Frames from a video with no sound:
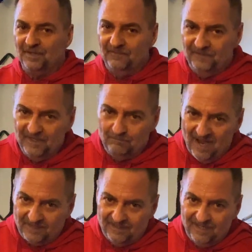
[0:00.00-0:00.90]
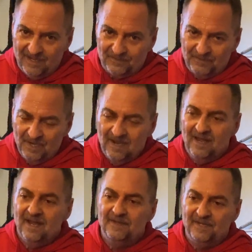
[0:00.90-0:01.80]
the feet back together,
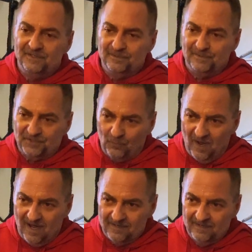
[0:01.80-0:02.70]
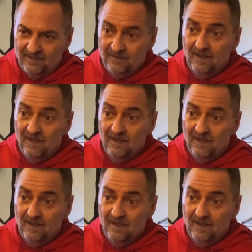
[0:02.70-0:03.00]
and then do a squat.